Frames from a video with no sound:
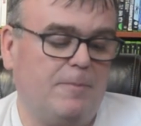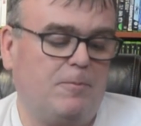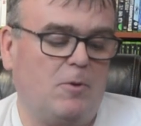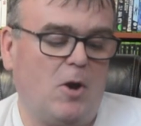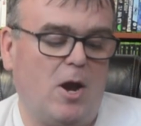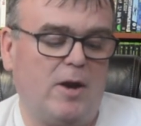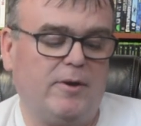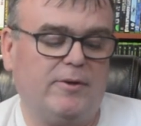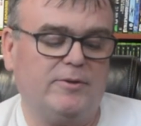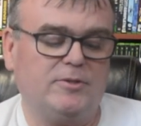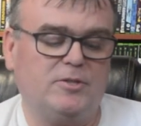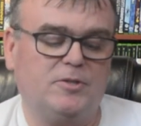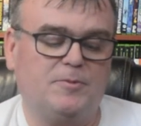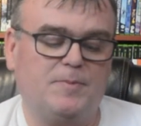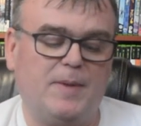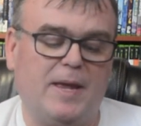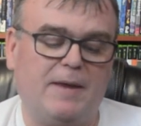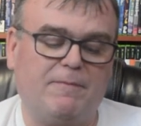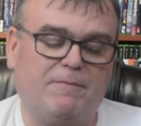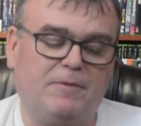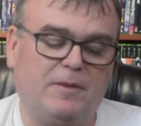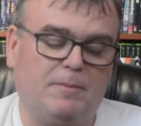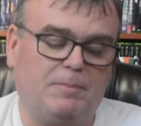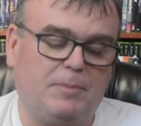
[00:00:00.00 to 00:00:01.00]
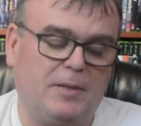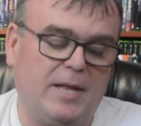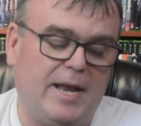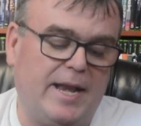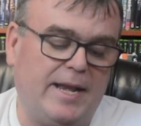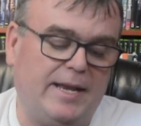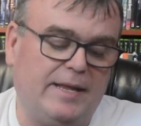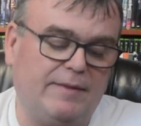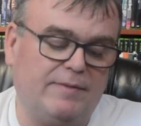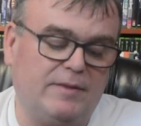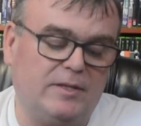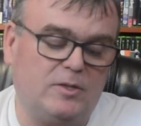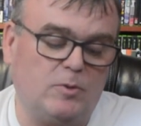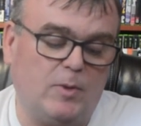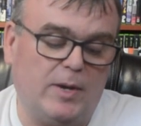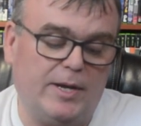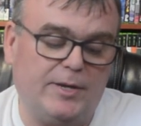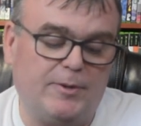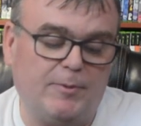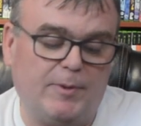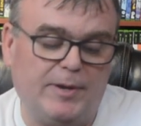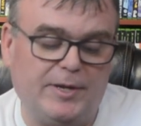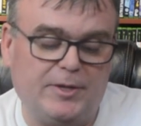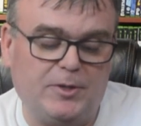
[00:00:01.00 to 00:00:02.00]
progress was made for the planning of the twenty
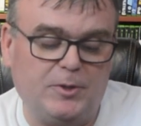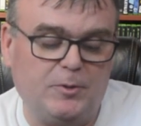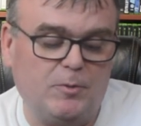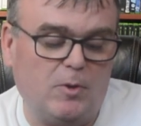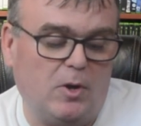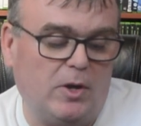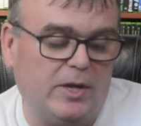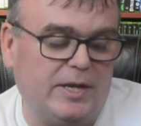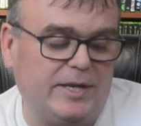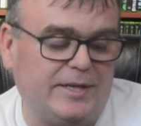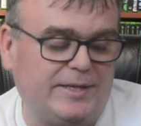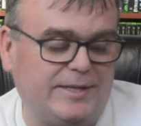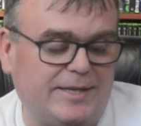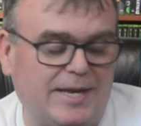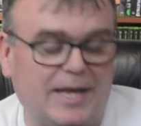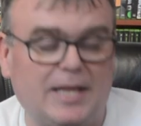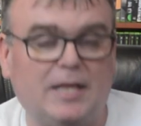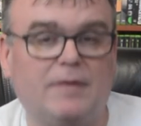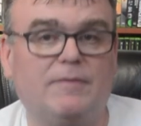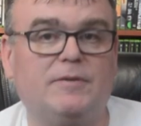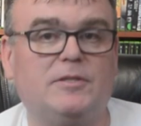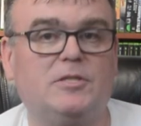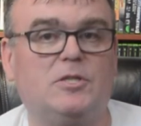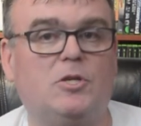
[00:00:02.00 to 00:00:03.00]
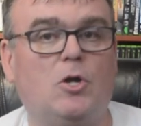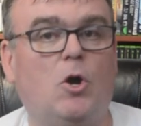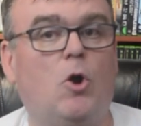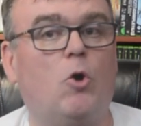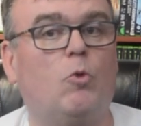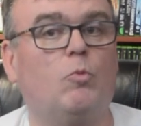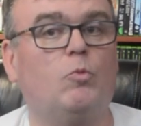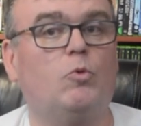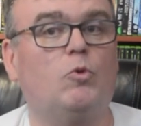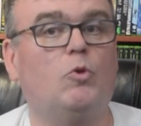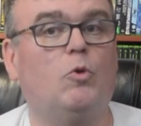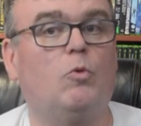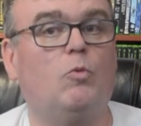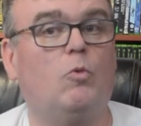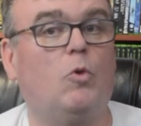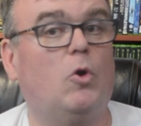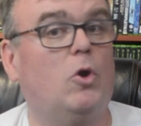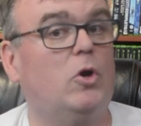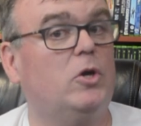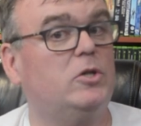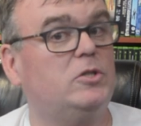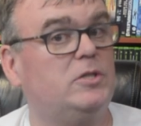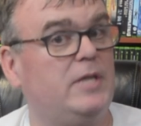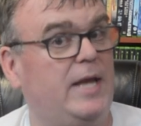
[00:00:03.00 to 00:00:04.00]
twenty-two Intellivision Homebrew
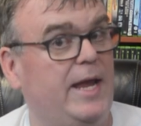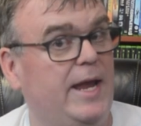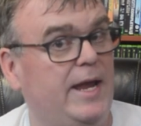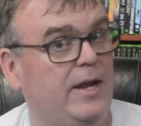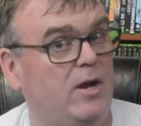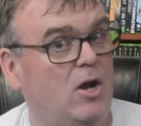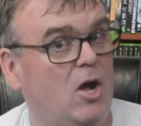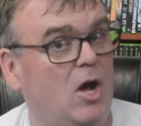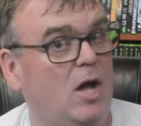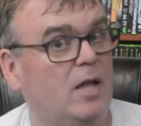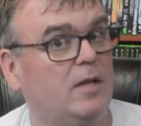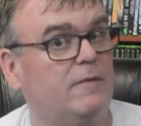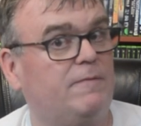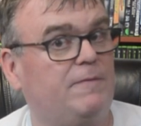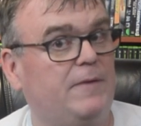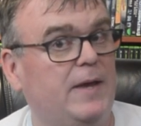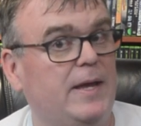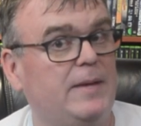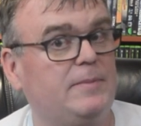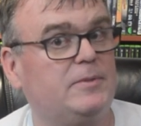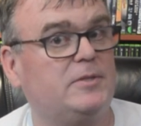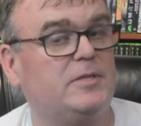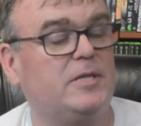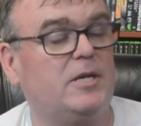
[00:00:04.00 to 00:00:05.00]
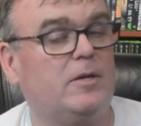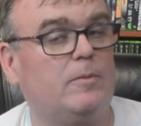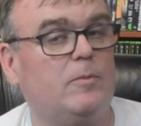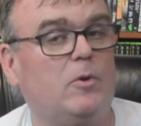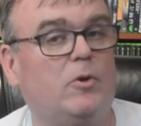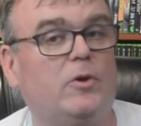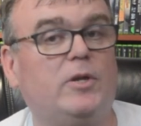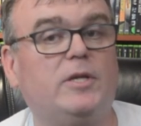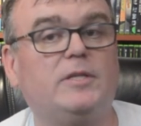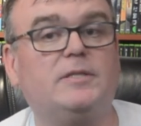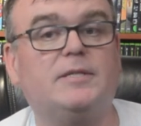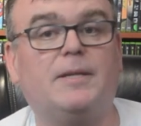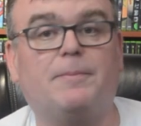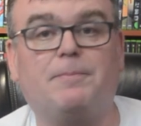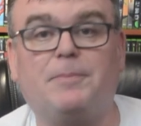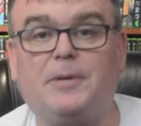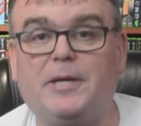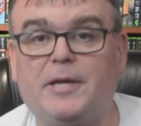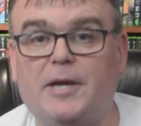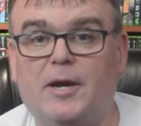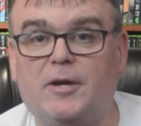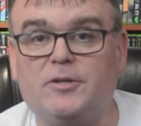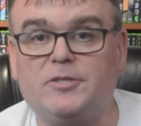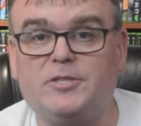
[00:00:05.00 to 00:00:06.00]
Awards and Hall of Fame ceremonies at
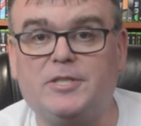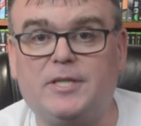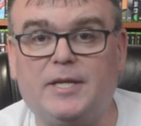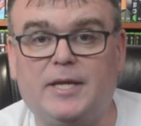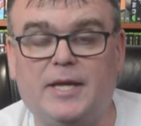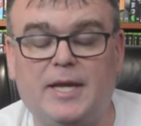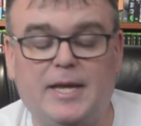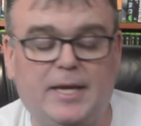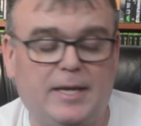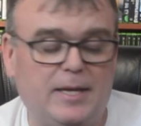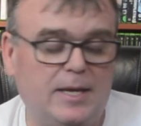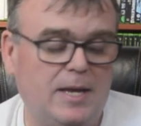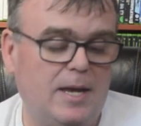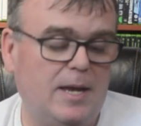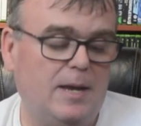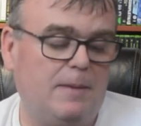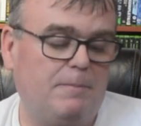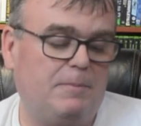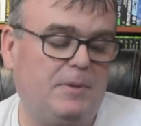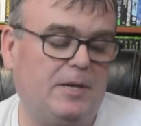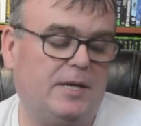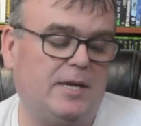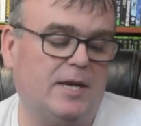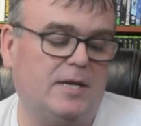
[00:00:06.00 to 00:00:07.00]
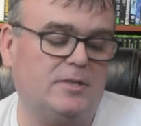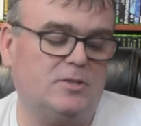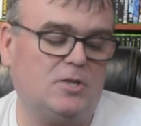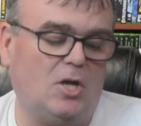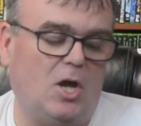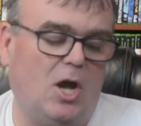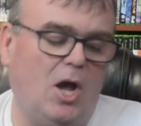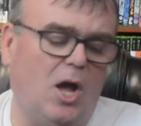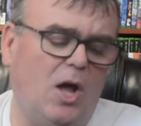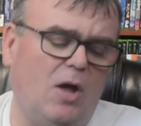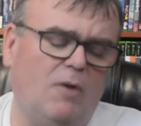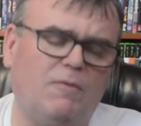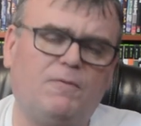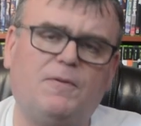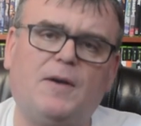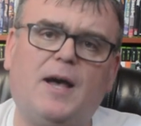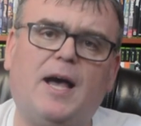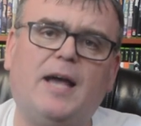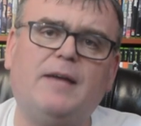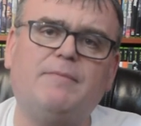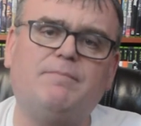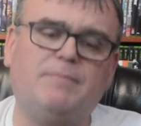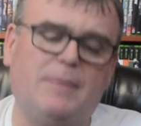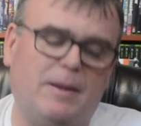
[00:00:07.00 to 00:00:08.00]
P R G E because all
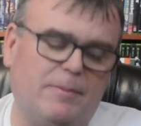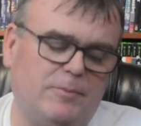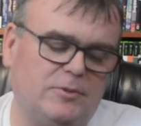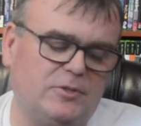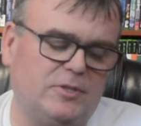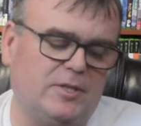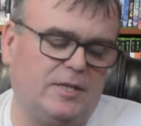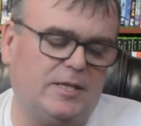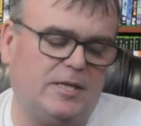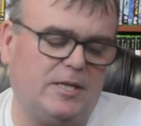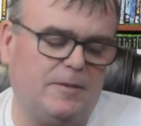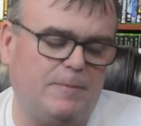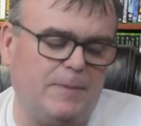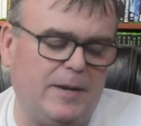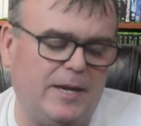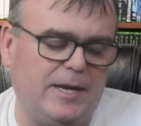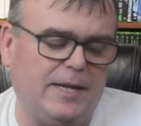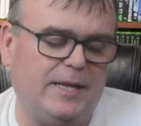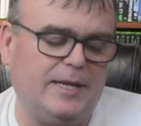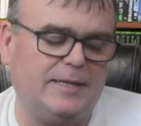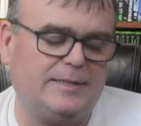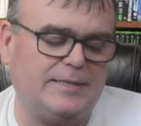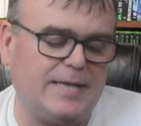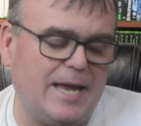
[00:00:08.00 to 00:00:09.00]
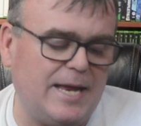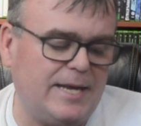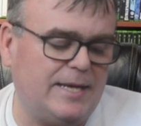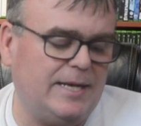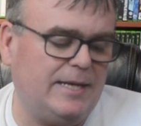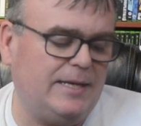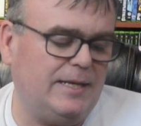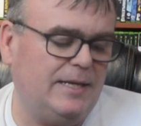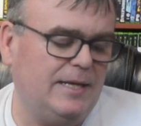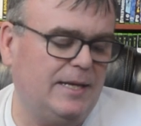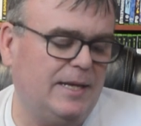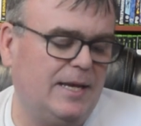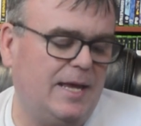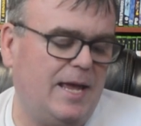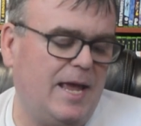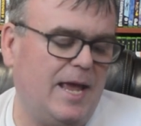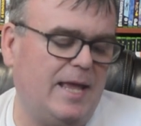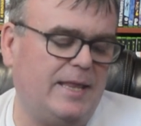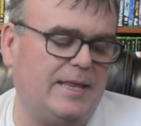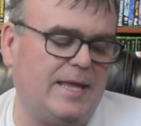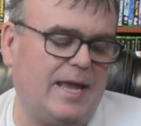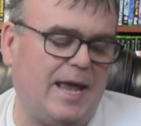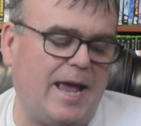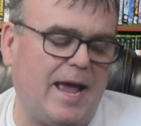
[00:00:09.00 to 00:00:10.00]
five members of the committee attended
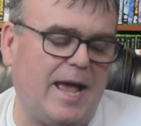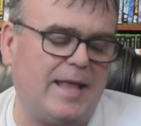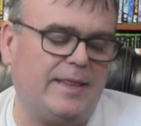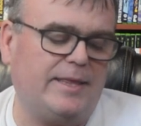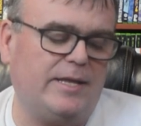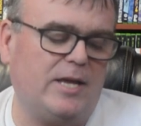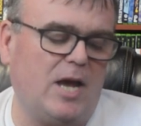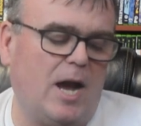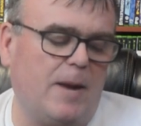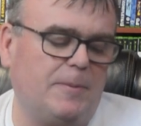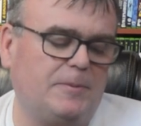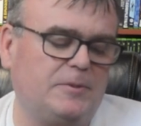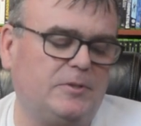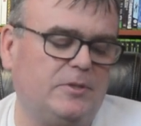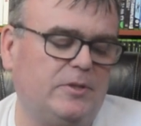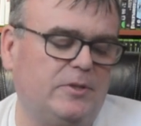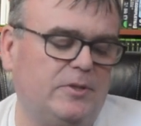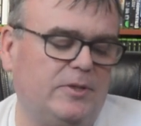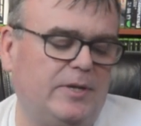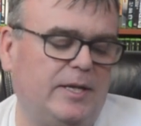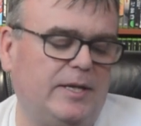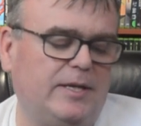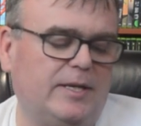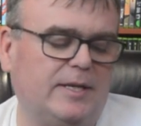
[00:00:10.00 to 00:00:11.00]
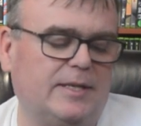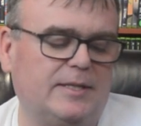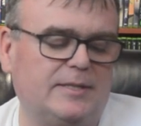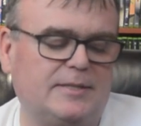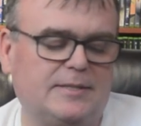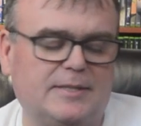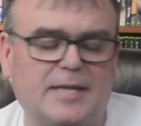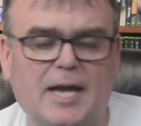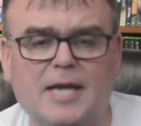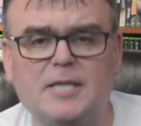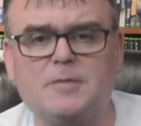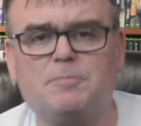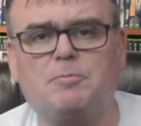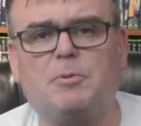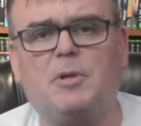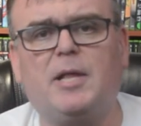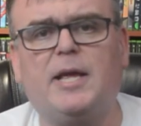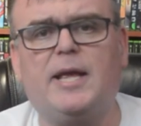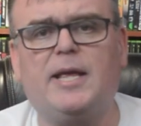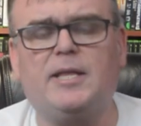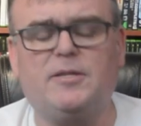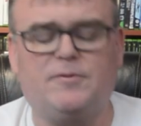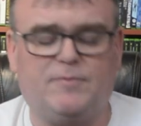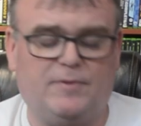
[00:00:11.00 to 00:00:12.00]
and they had the opportunity to discuss
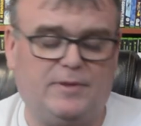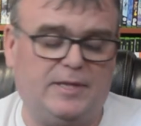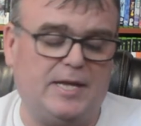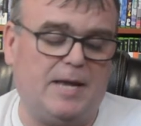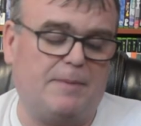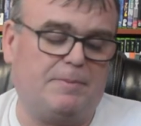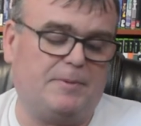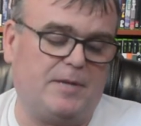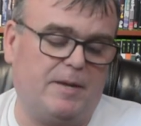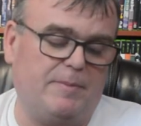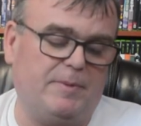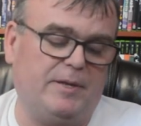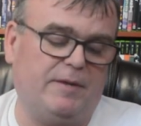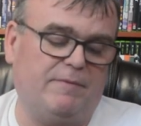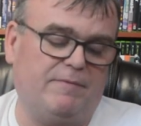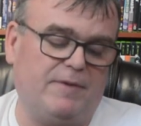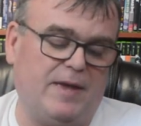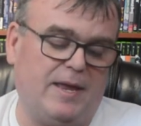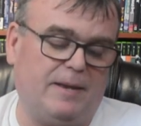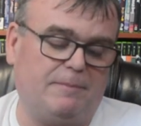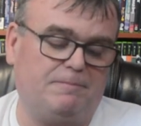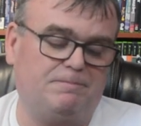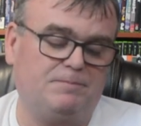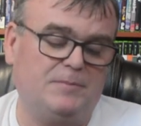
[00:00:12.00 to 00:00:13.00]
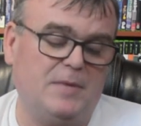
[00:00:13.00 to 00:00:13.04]
plans for the upcoming event.